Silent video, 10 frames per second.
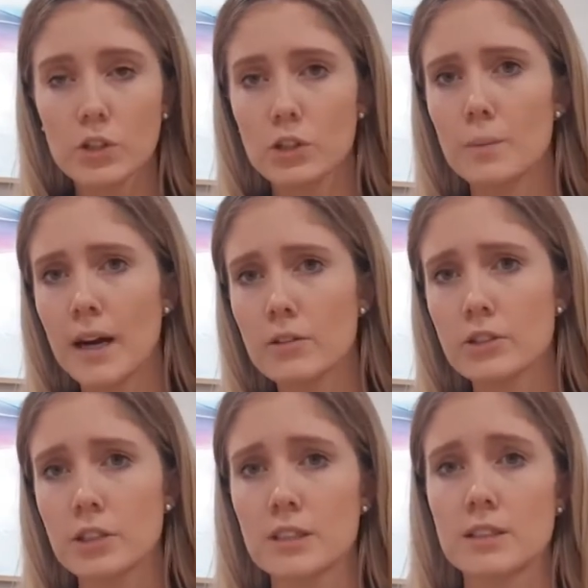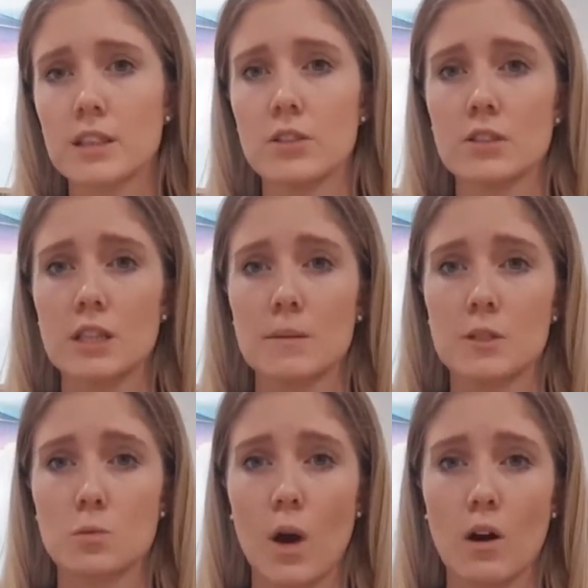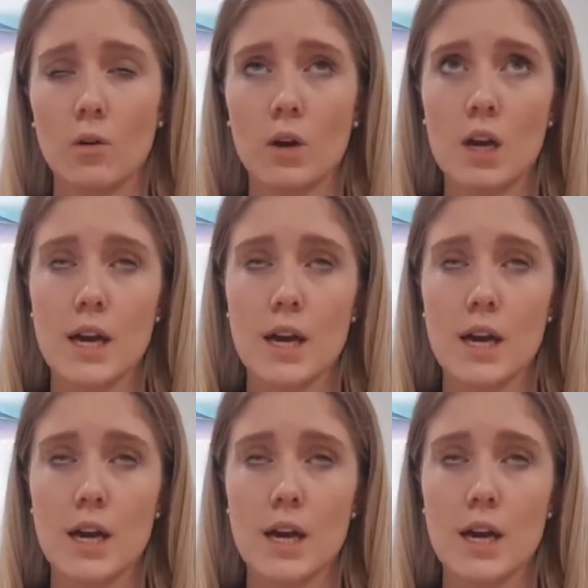You might also consider using them as well